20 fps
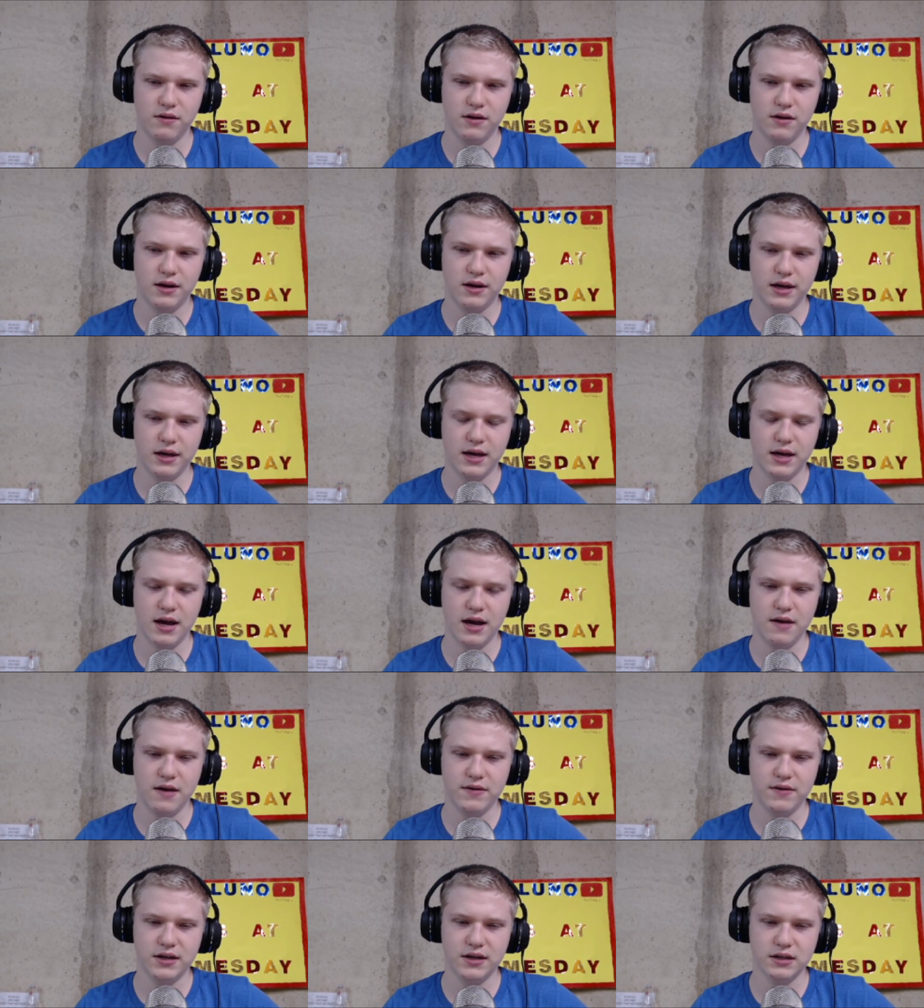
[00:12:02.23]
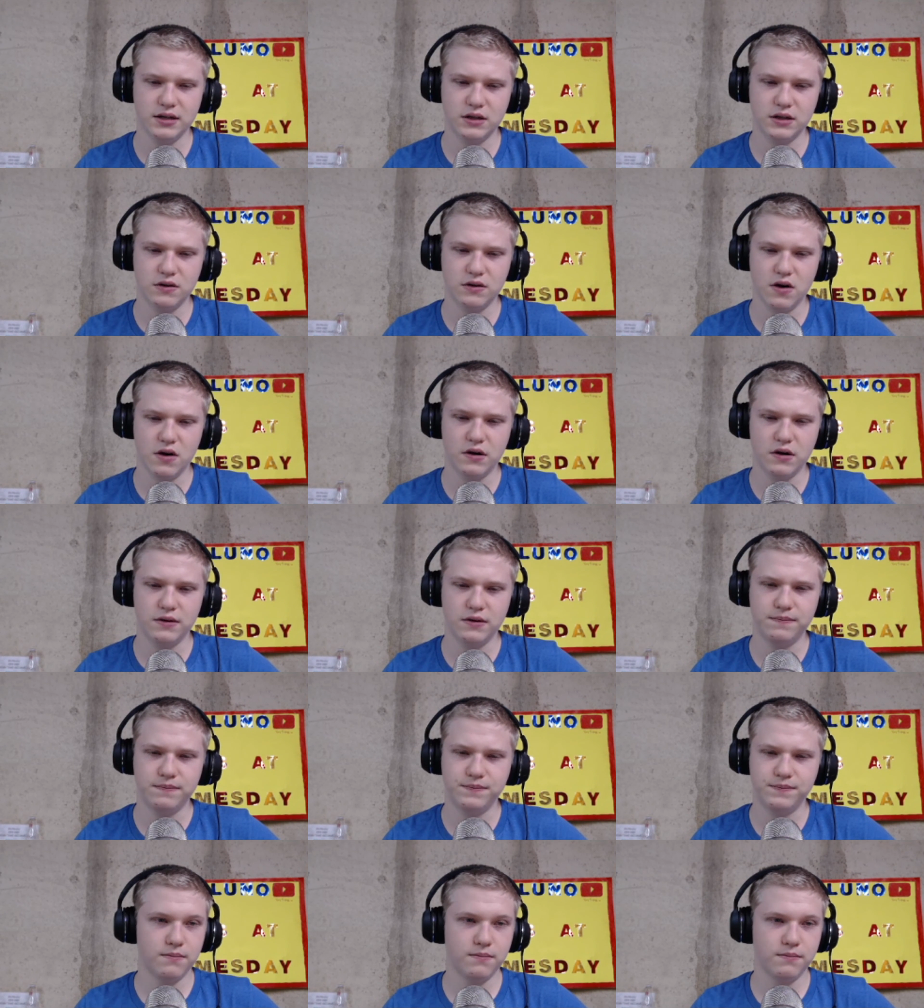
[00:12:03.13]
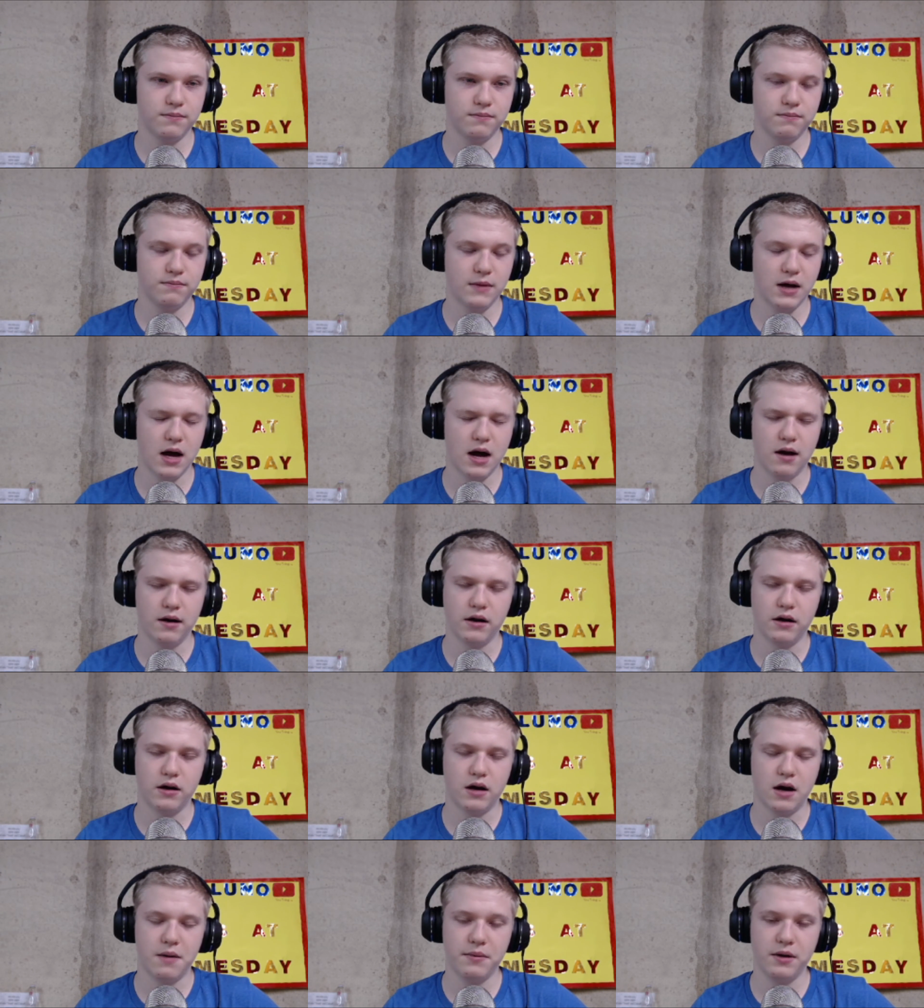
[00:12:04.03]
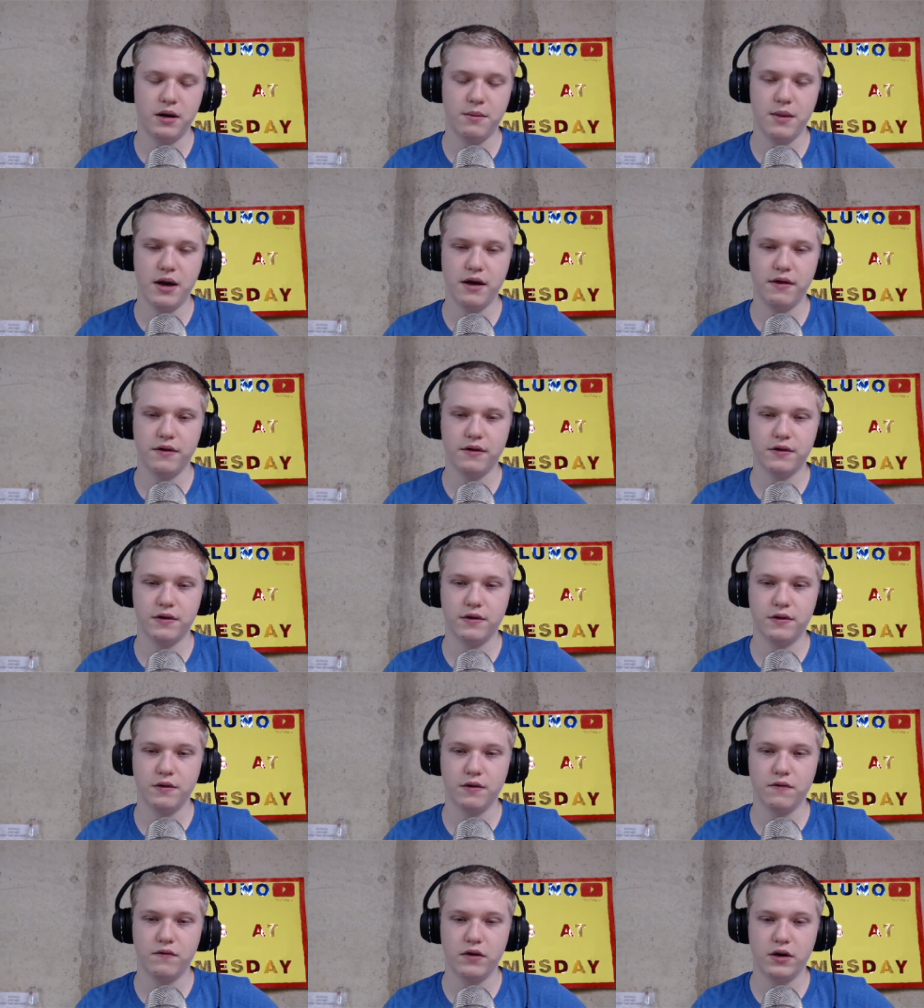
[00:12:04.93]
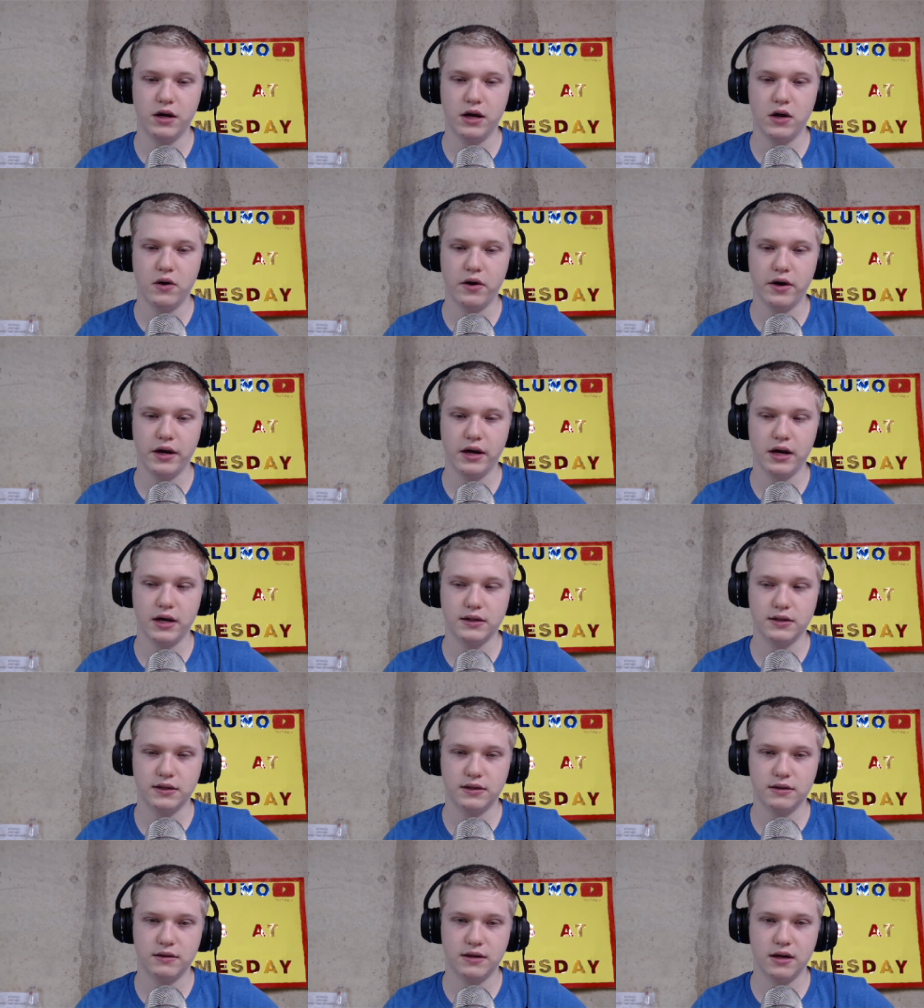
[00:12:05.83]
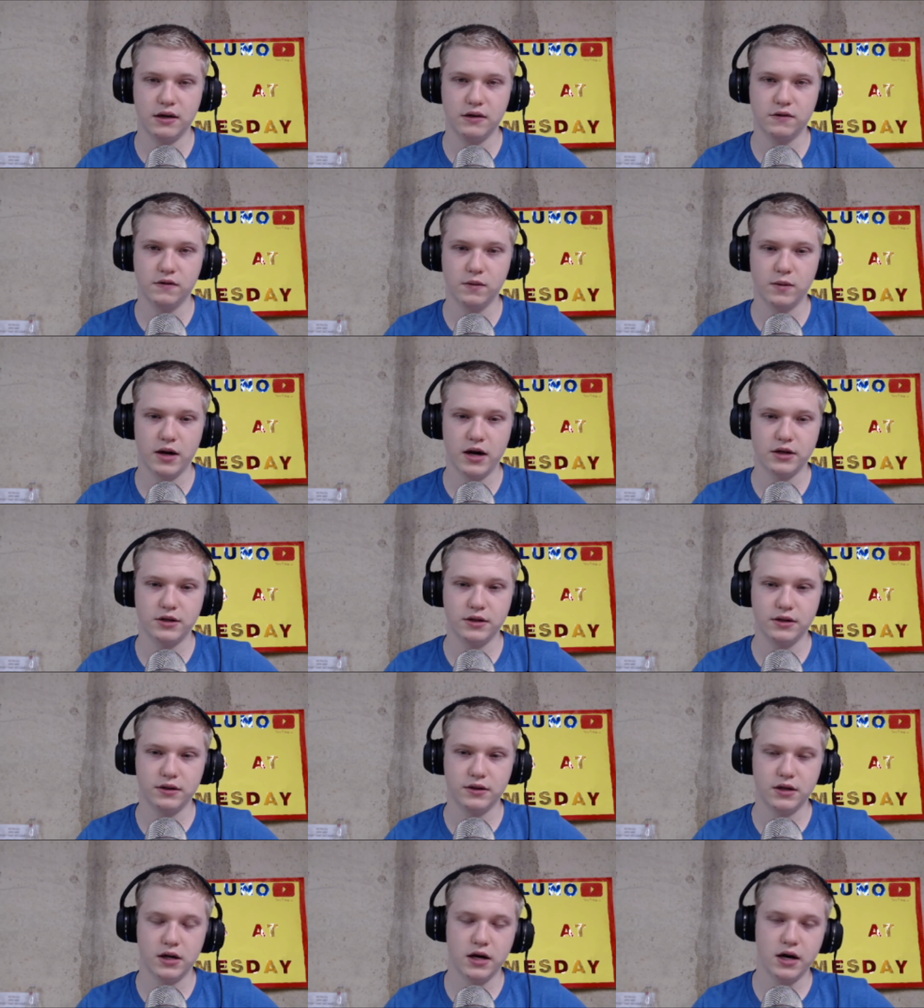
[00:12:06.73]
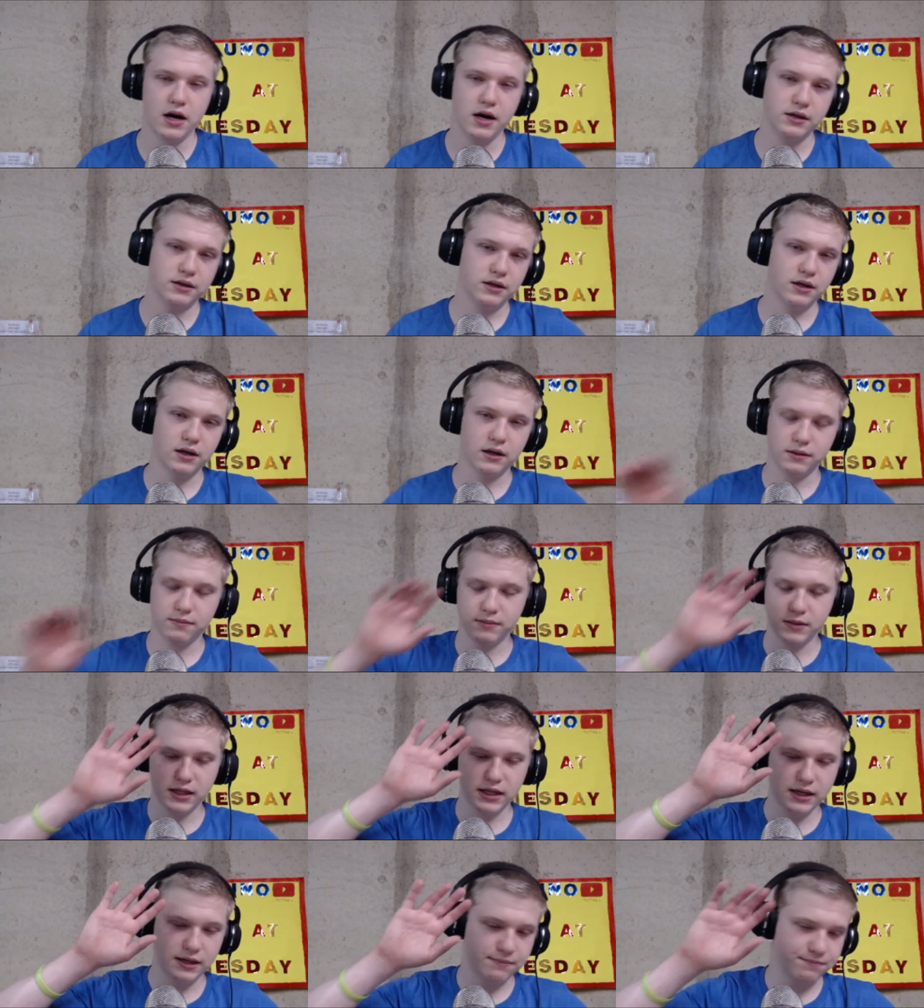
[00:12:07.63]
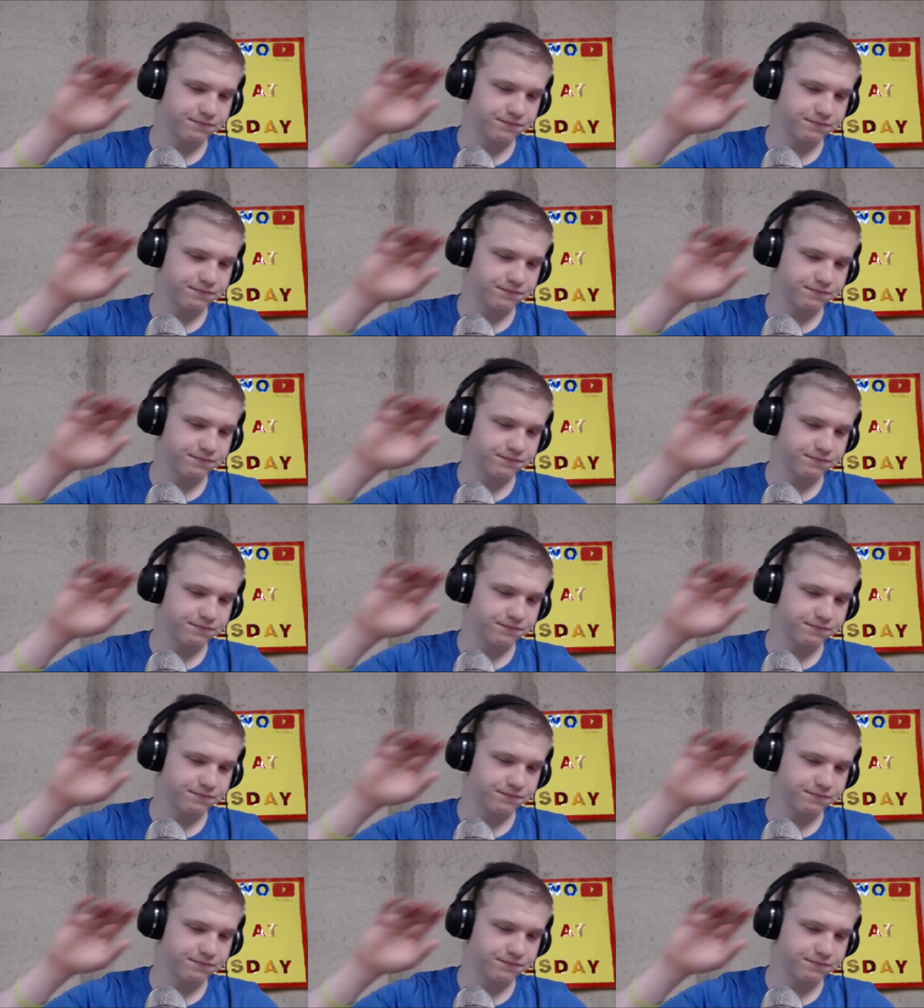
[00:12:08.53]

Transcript: And I can't even get started. I don't know. I'm going to make this into a video, I guess. Thanks for watching. Sorry I suck. Bye.